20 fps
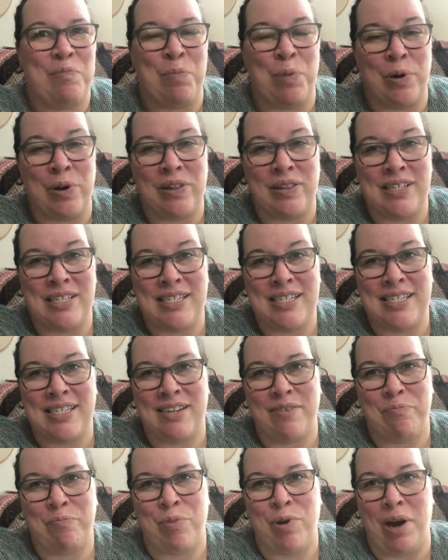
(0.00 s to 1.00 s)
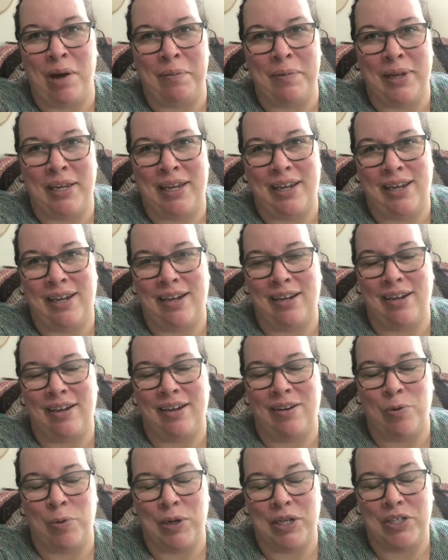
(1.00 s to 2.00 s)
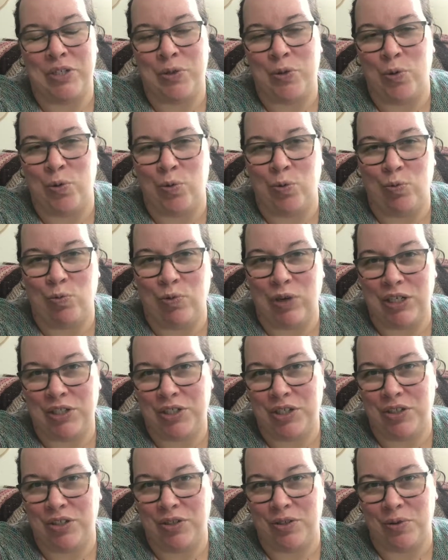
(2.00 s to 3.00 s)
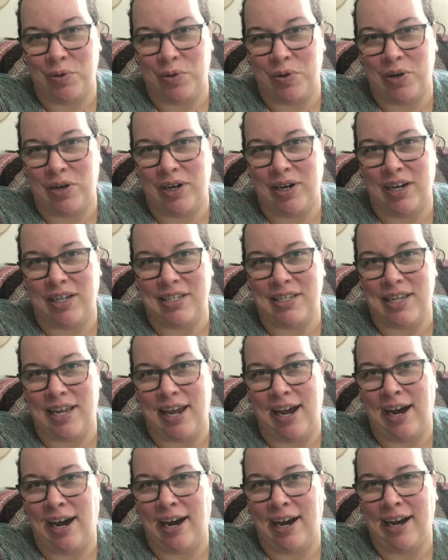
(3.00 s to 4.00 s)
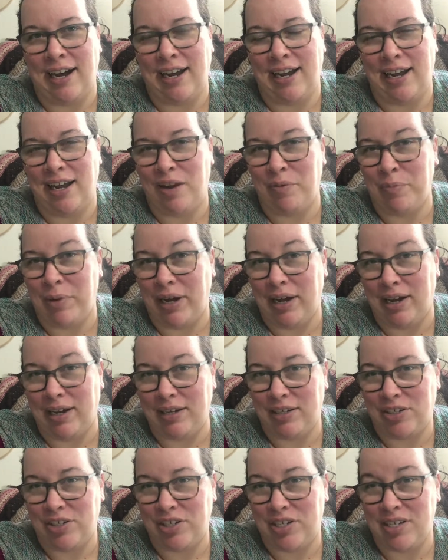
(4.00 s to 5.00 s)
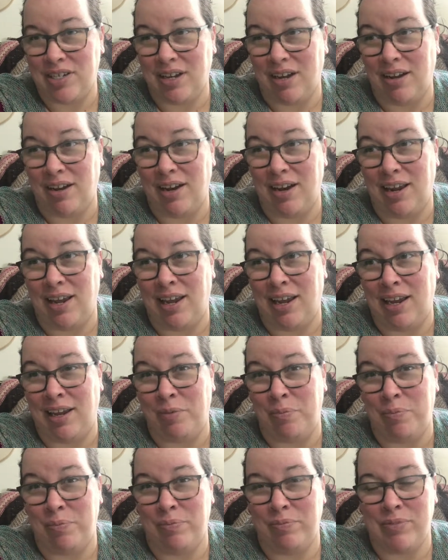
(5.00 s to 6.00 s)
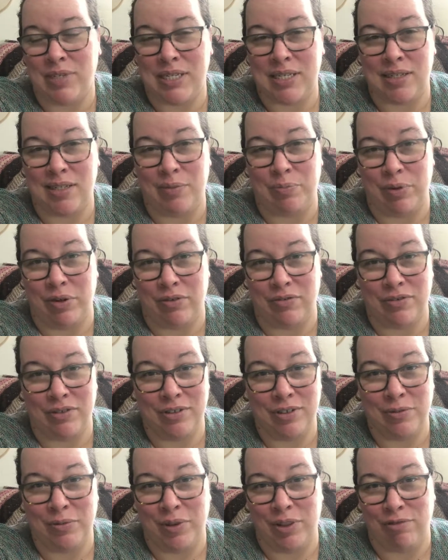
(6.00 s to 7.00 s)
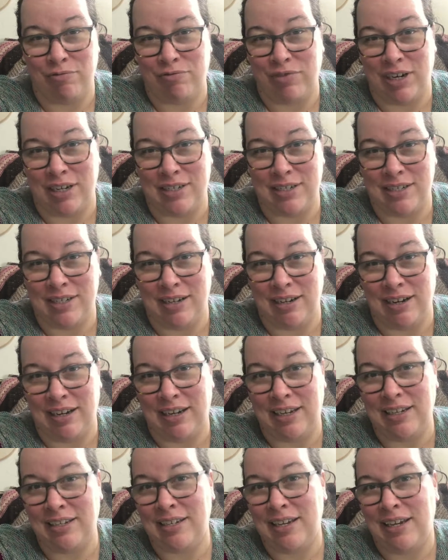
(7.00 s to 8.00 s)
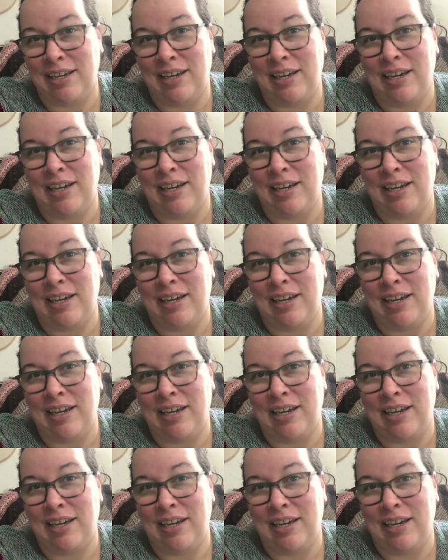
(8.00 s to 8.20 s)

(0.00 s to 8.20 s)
Brooklyn's probably going to rush in the door and say hi and bye. She's got a sleepover with a friend tonight.